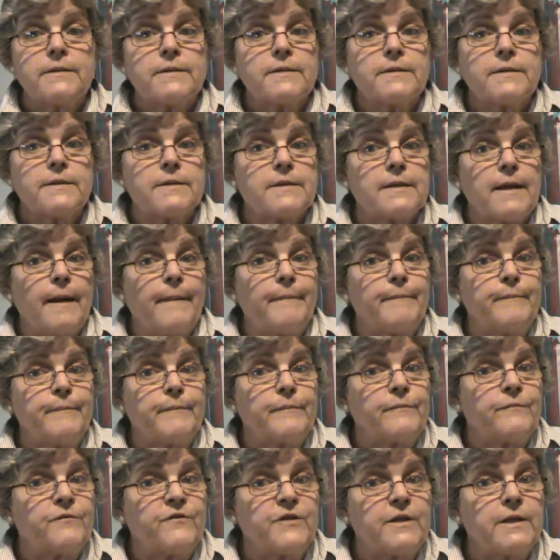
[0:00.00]

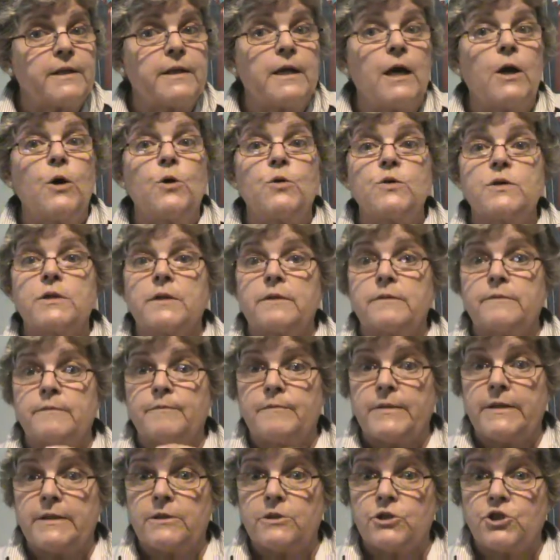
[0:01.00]
some videos
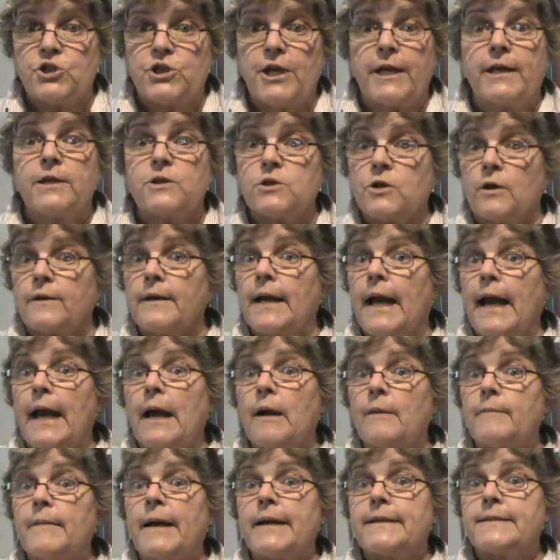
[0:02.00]
and been checked on
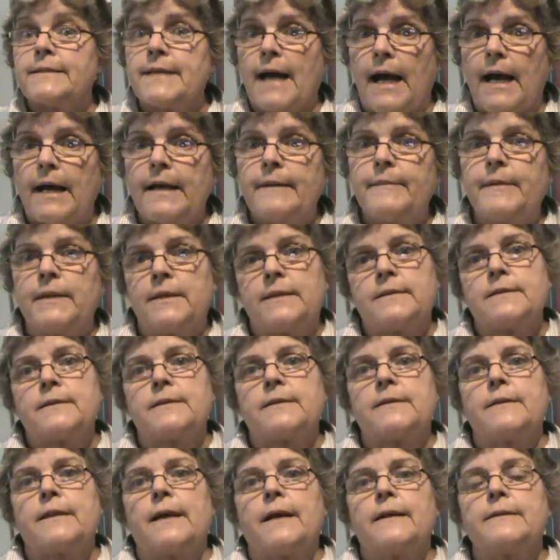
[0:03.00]
how my timing
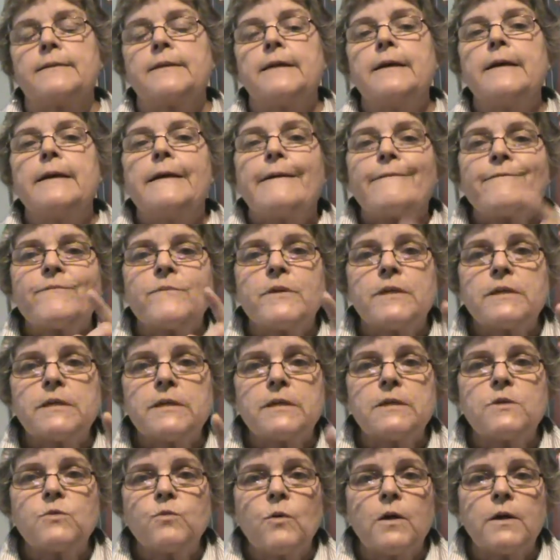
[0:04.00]
is and that. This
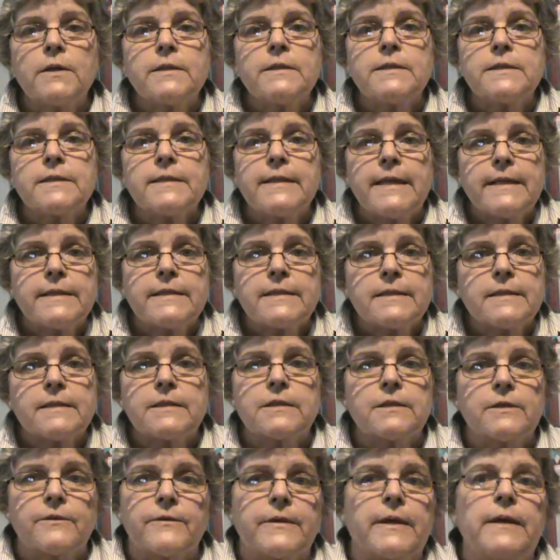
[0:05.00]
is what is
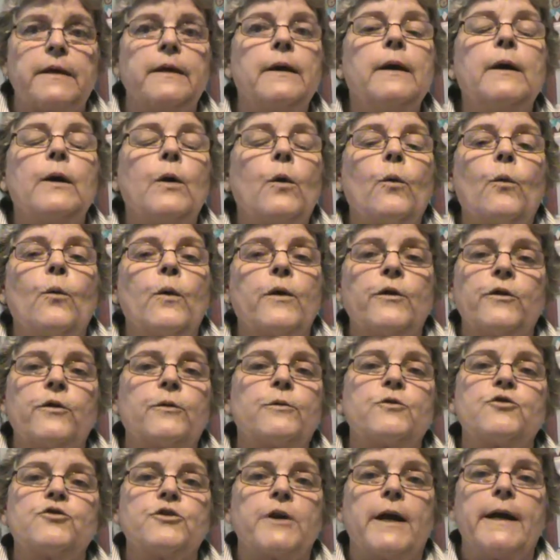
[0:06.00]
necessary
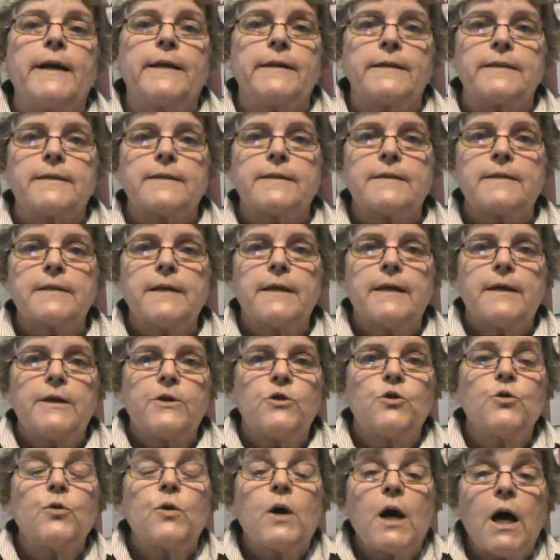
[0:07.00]
with trainers.
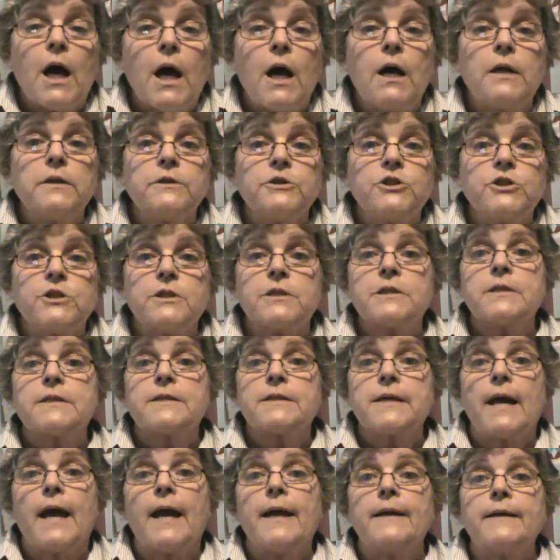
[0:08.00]
You can't just
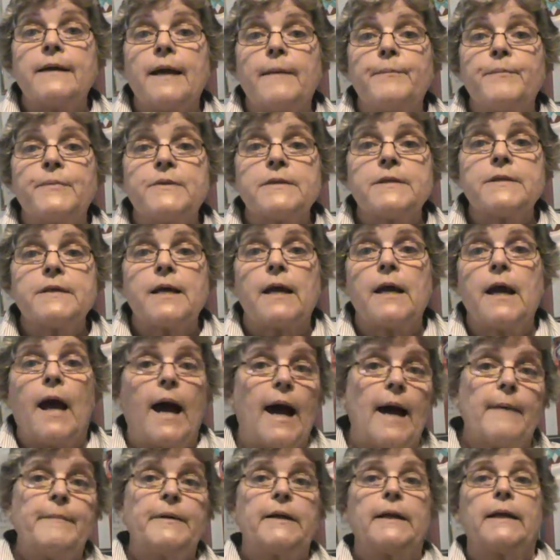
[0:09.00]
stand up and say,
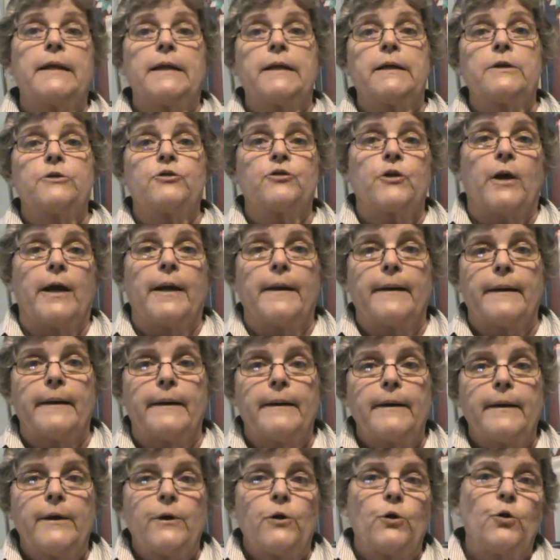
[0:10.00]
I'm a clicker
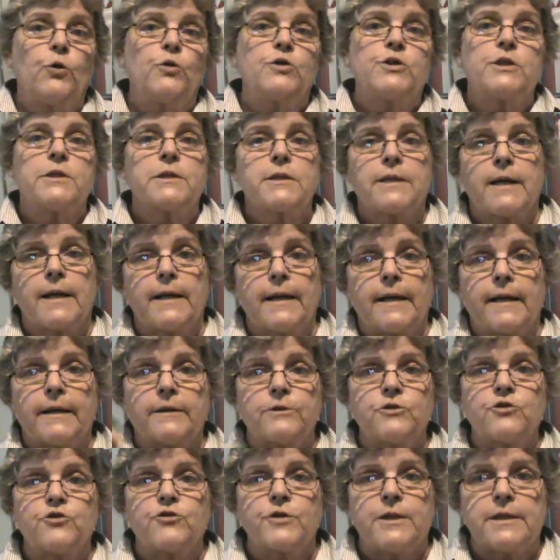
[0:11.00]
trainer. You just click
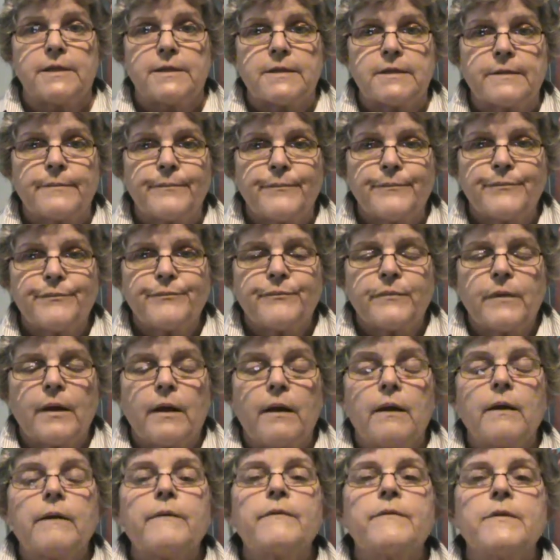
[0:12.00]
and treat.
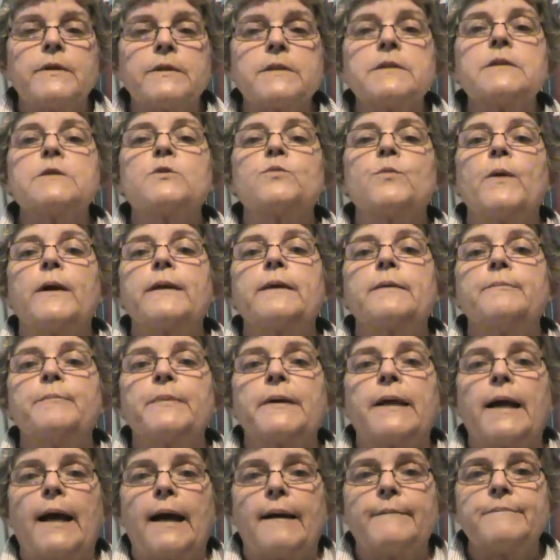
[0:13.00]
This is when it
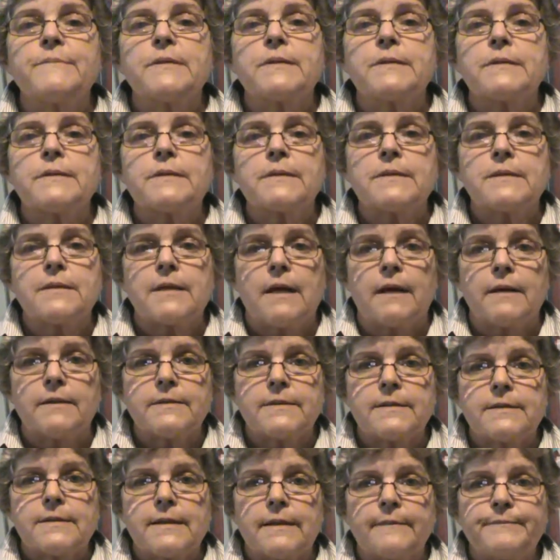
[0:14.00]
becomes a
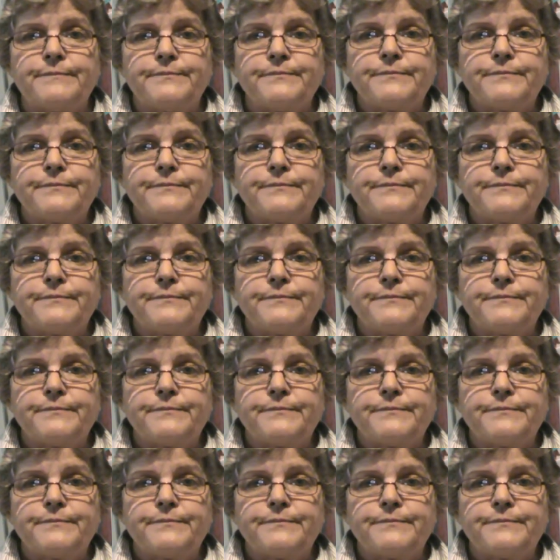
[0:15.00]
disaster.